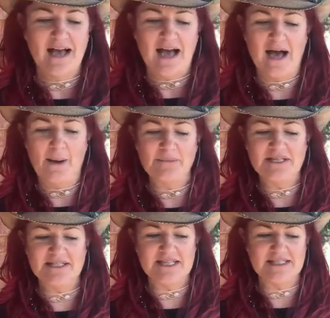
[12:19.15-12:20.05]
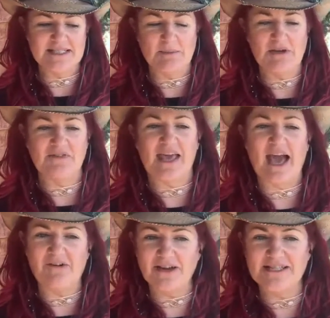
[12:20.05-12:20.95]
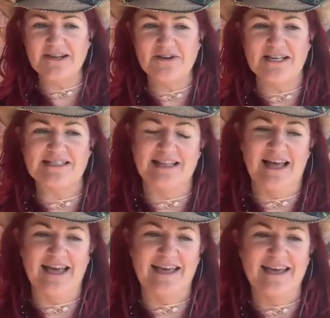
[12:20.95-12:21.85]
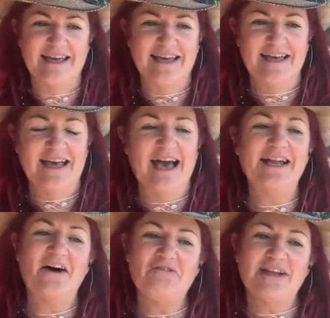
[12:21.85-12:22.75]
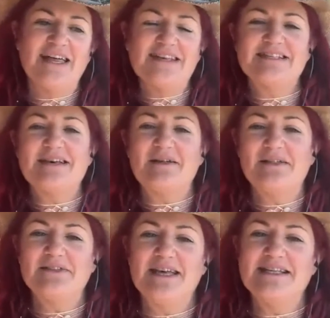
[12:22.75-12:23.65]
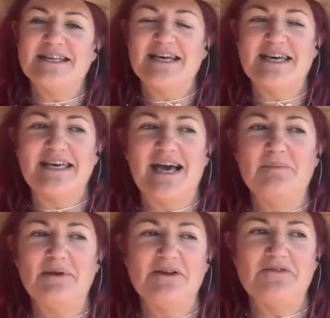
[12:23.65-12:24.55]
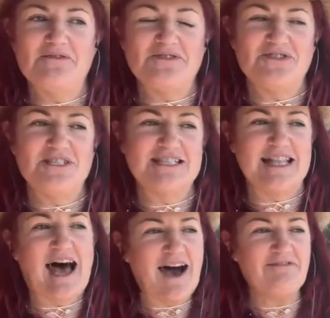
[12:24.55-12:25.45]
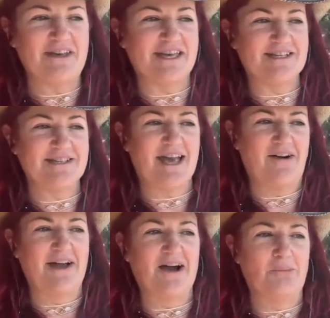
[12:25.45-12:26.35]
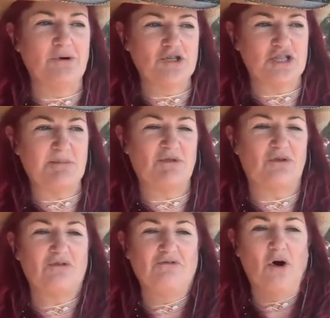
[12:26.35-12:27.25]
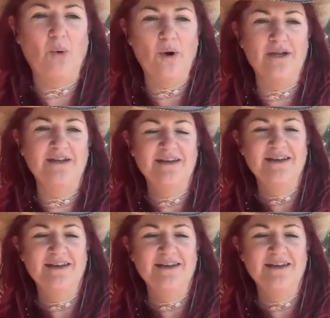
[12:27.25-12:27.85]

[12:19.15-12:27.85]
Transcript: Um, your sister's a bit of a character, and it's like, and I feel like there's a there's a, a bit of she's laughing, going, I pushed him through forward.